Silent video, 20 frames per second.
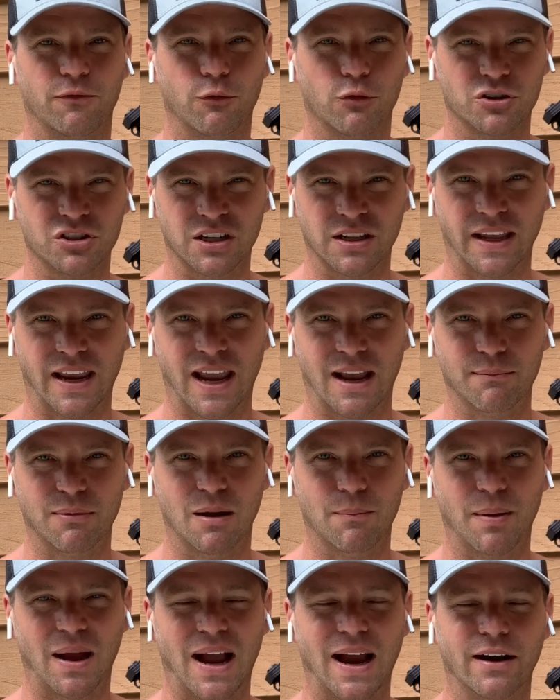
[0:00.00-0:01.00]
Fortunately, I had my
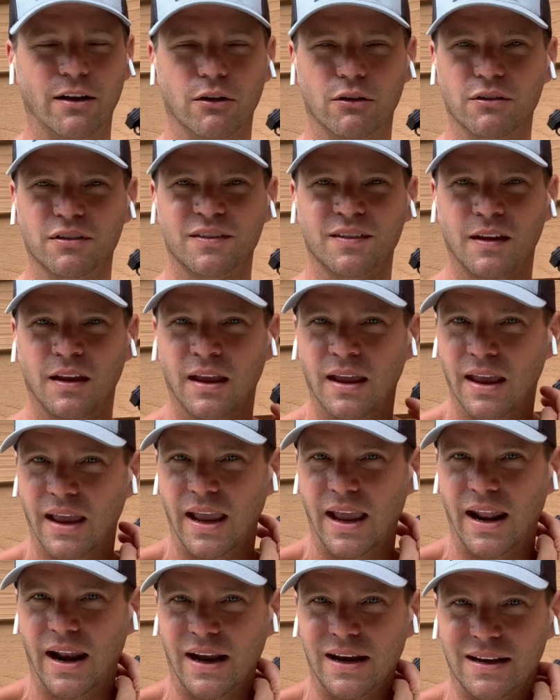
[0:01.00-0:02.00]
binos
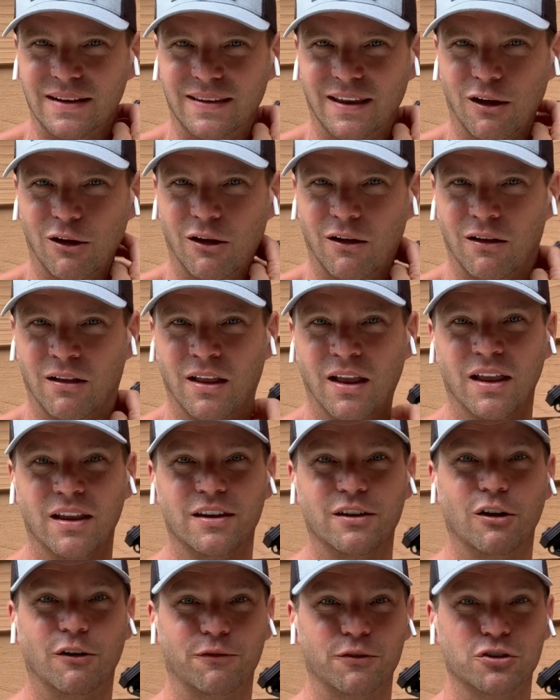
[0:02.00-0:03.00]
and I could tell,
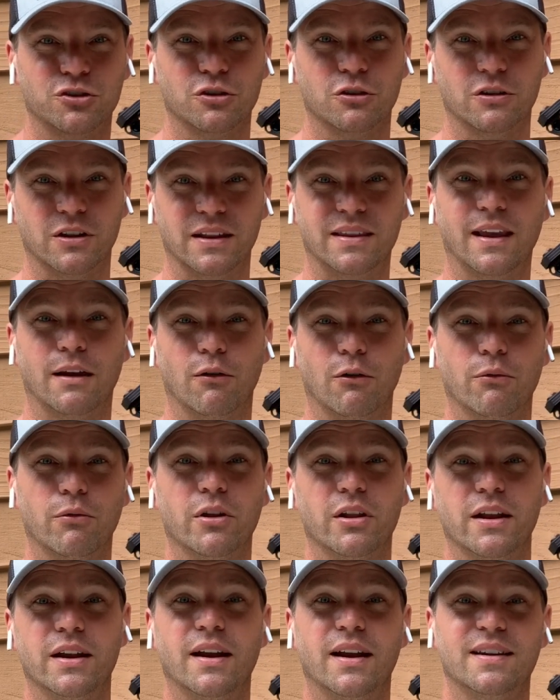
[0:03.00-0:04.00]
for sure that they were
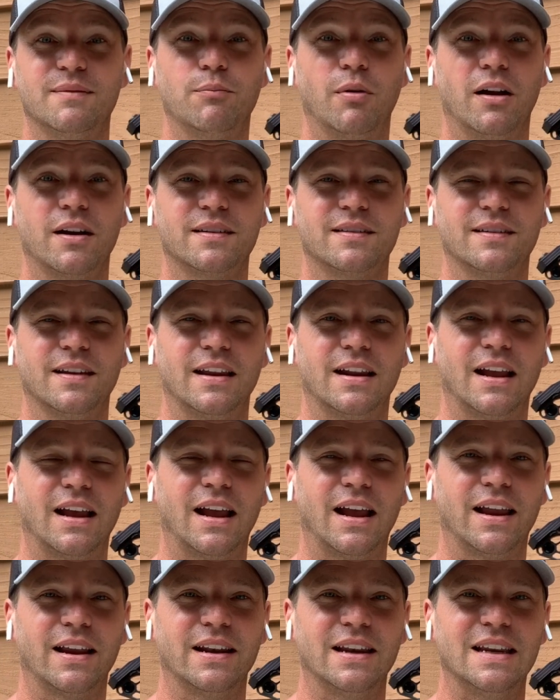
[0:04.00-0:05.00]
really nice bucks that
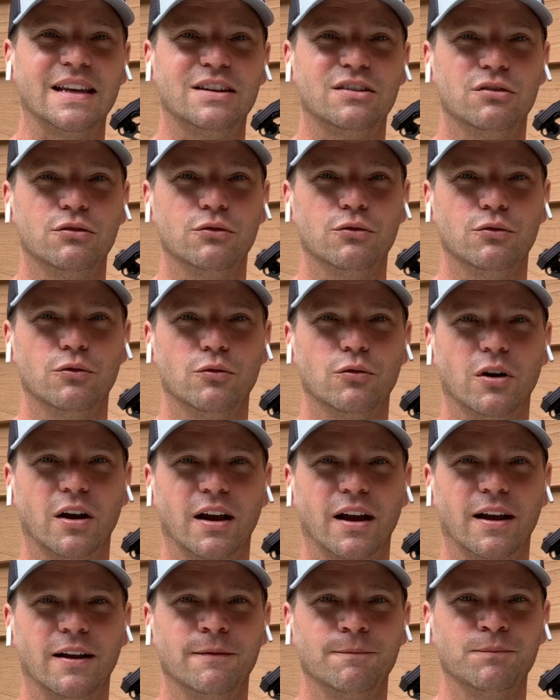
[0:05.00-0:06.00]
I need
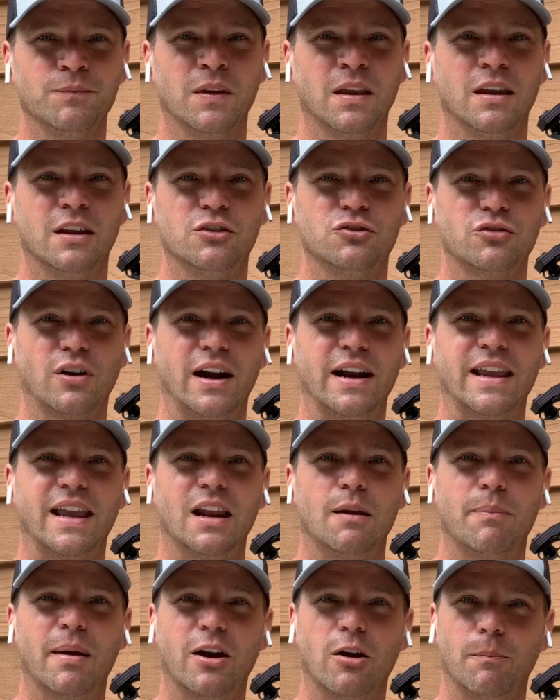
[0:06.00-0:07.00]
to try to
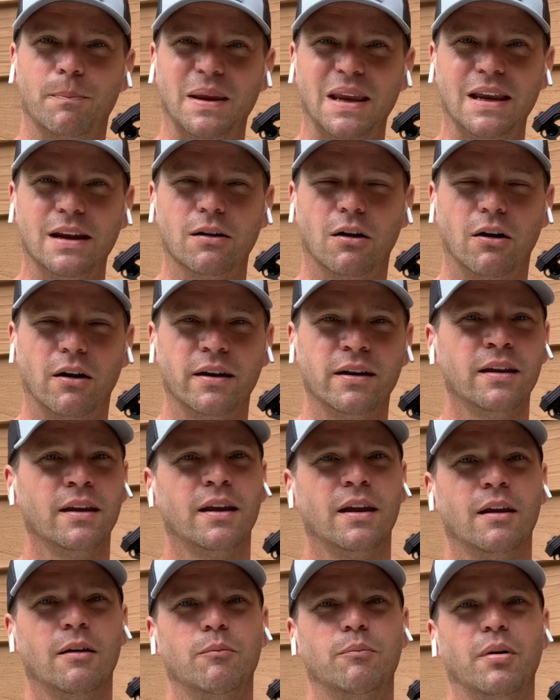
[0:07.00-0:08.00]
get a better bead on.
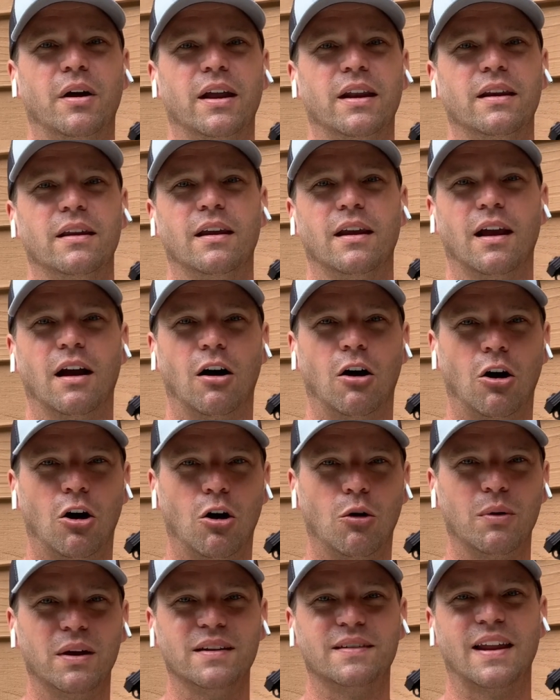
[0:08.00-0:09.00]
But
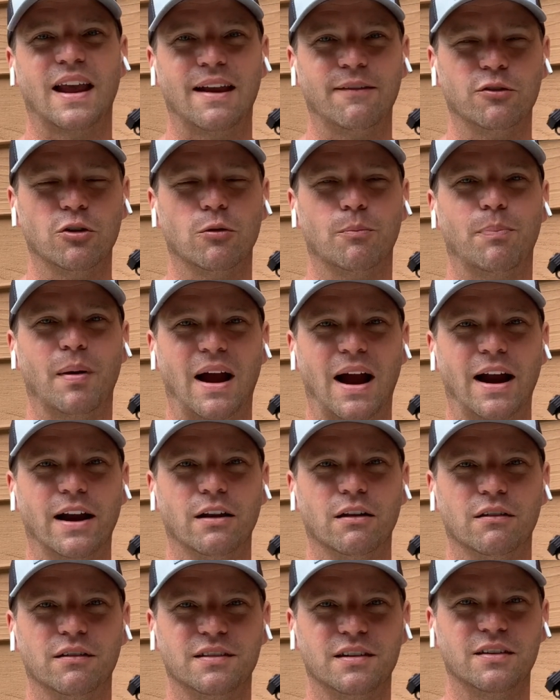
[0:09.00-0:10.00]
always have your
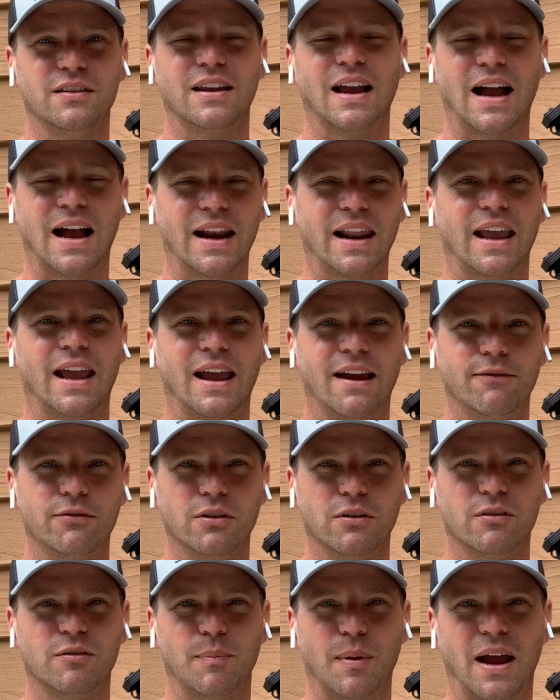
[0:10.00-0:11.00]
binos. You got to have
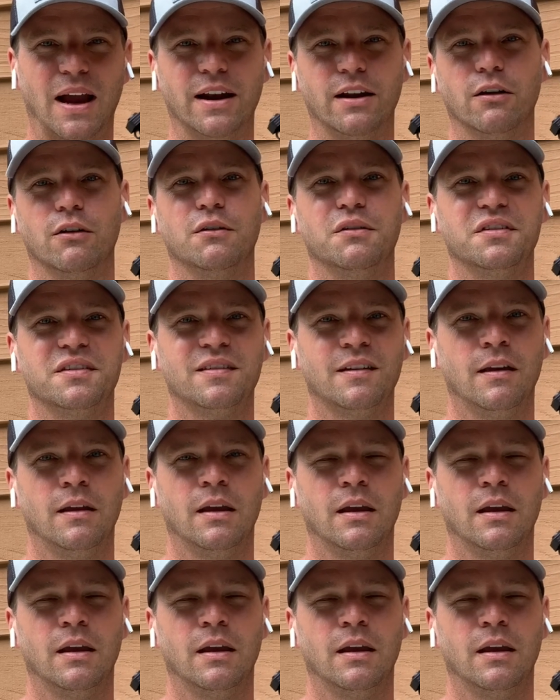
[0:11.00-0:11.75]
those binos.